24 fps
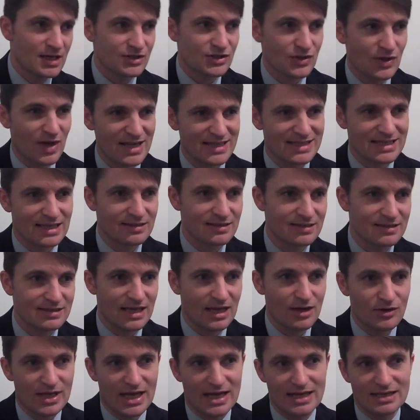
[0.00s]
So I tend to
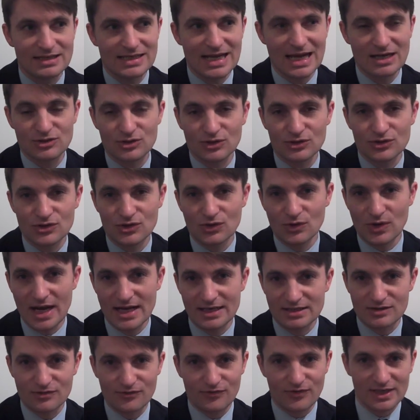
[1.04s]
say, okay, natural is great,
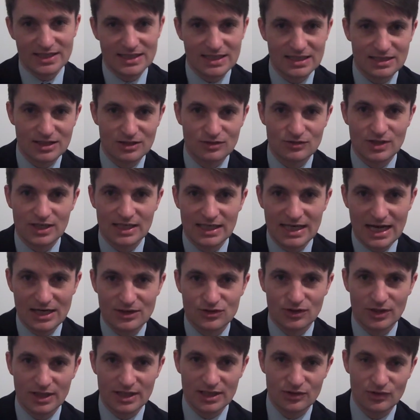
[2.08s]
it's fantastic using
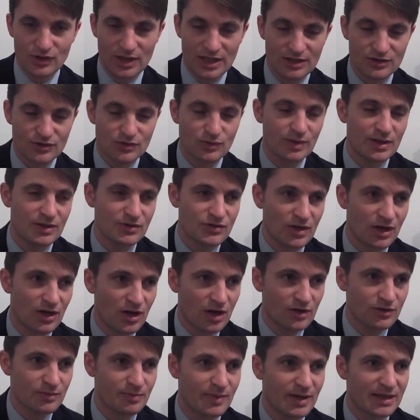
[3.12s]
natural ingredients, we use a
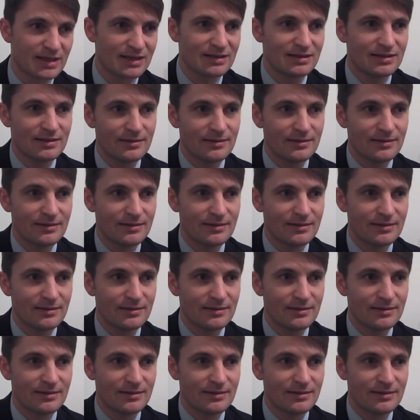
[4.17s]
lot, but